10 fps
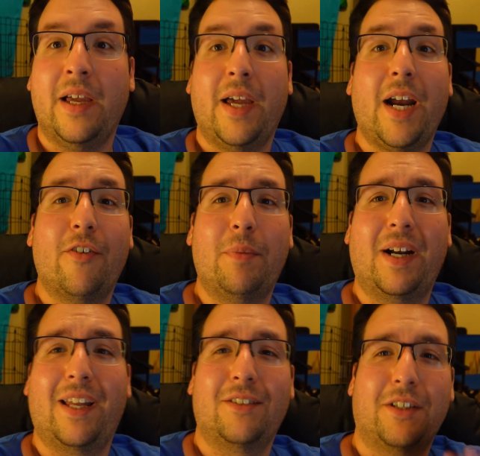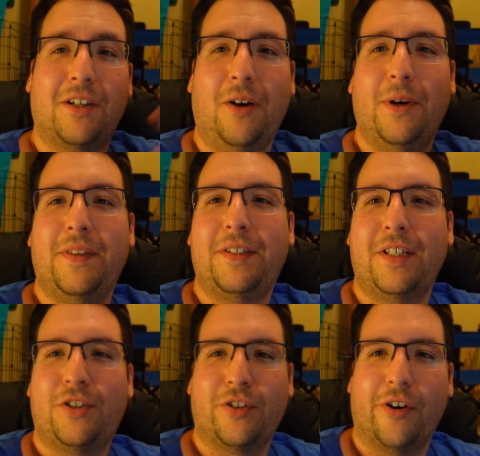Hey everybody, how's it going? This
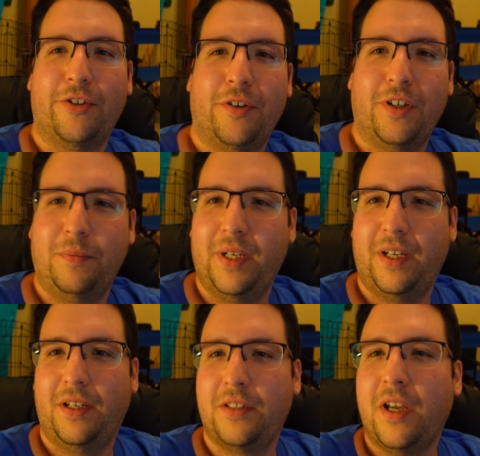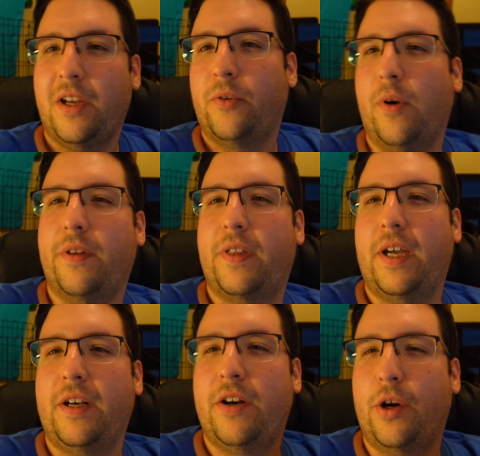is Sergio Dominguez with
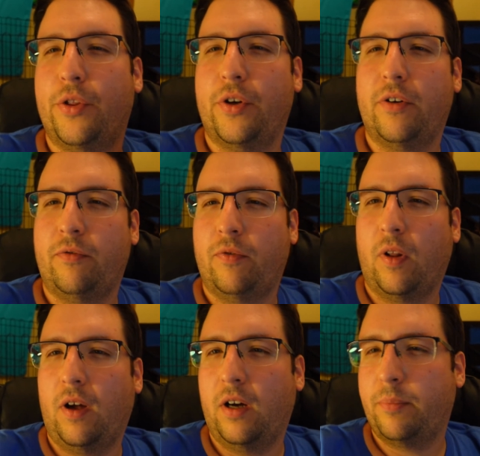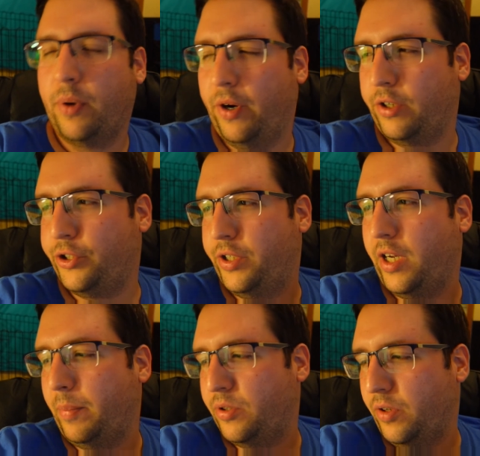another vlog production
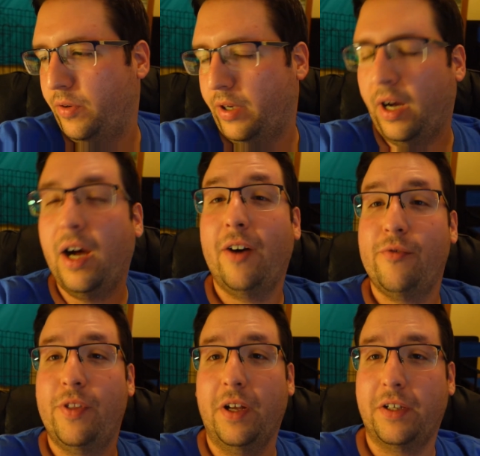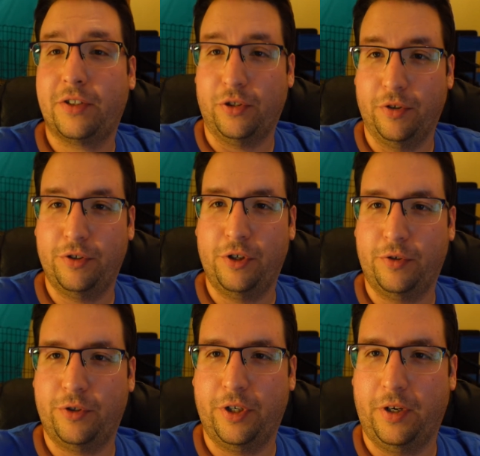episode of The
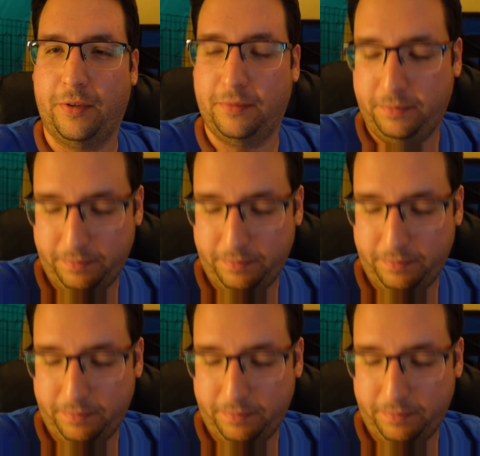Sergio Show.